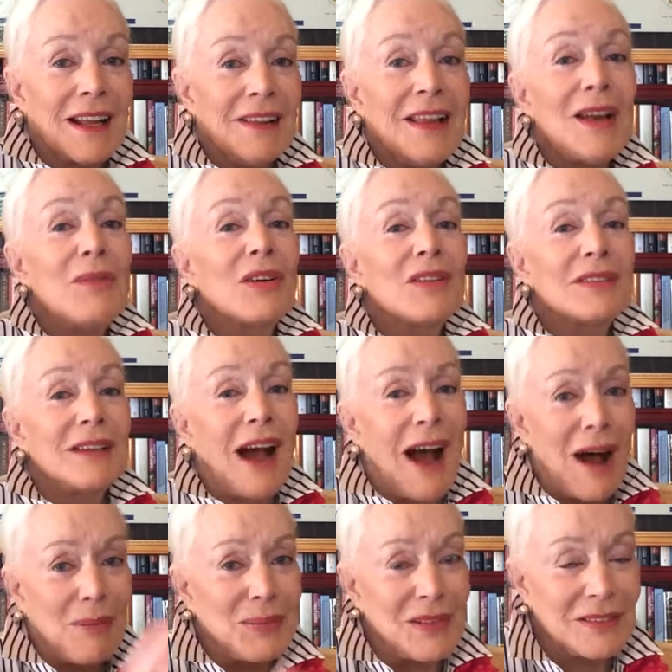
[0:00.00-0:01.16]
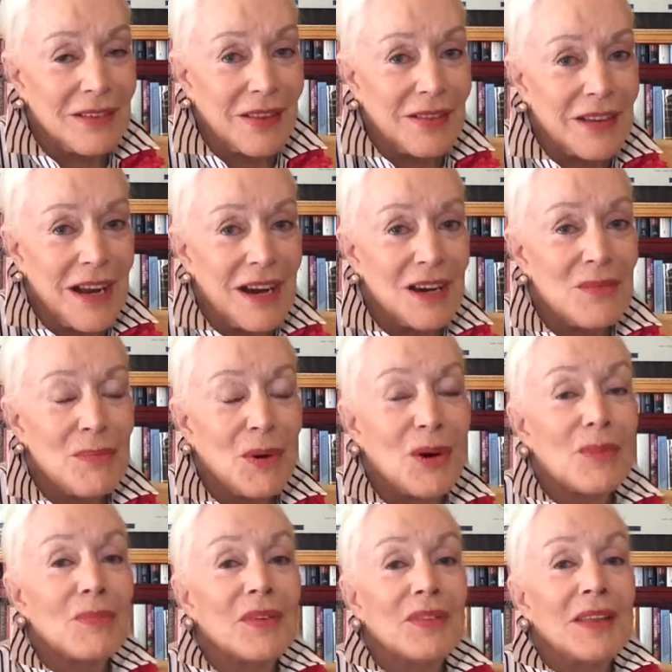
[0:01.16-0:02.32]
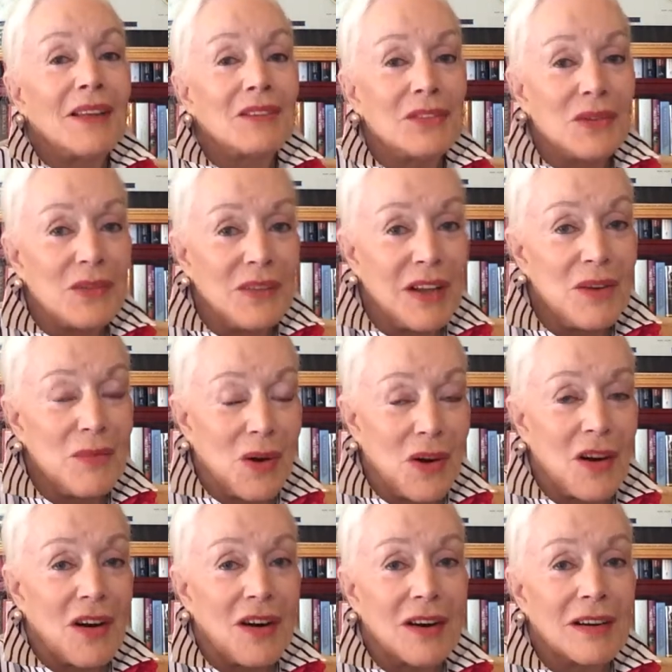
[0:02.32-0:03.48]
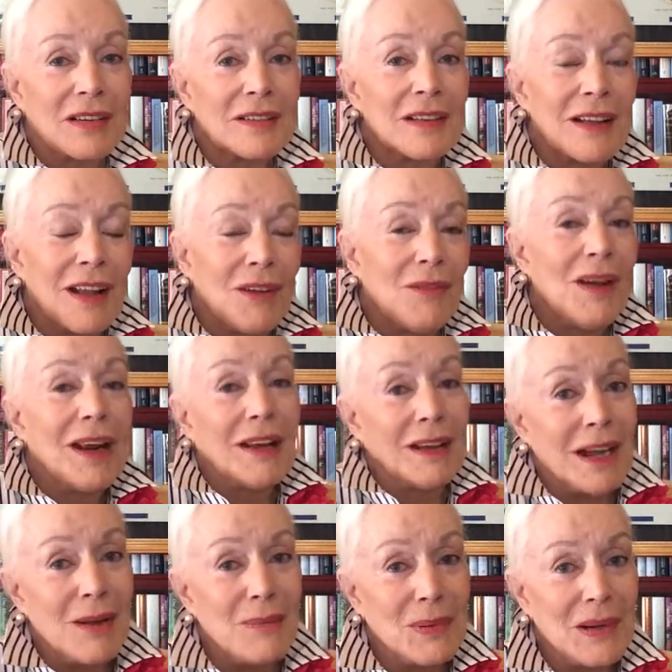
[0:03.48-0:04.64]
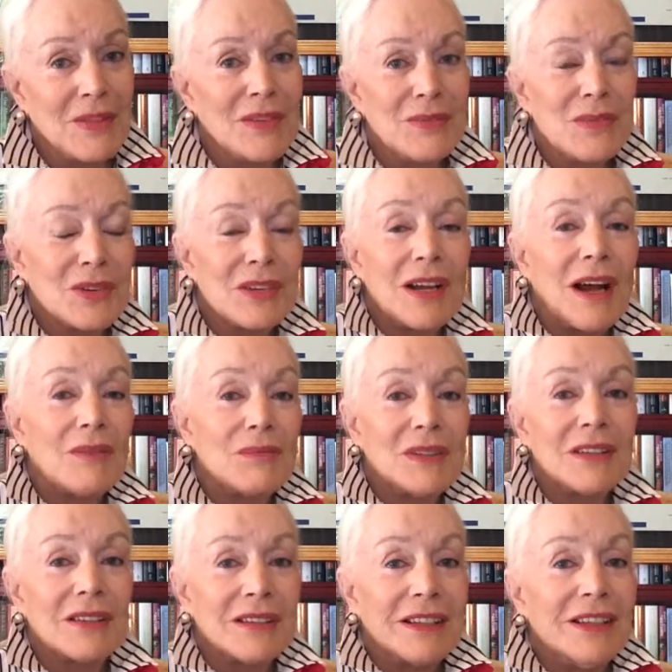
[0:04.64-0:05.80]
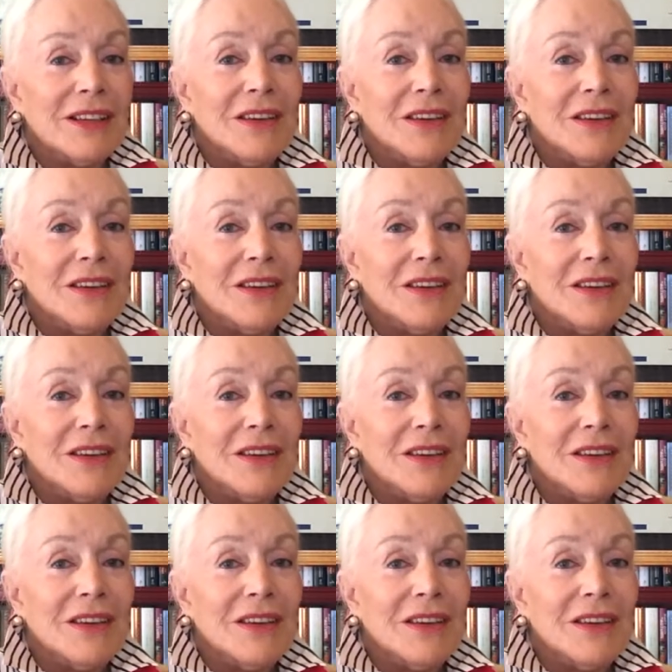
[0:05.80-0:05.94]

They weren't topless at the airport, but that's who they were. Well, a couple of them were topless.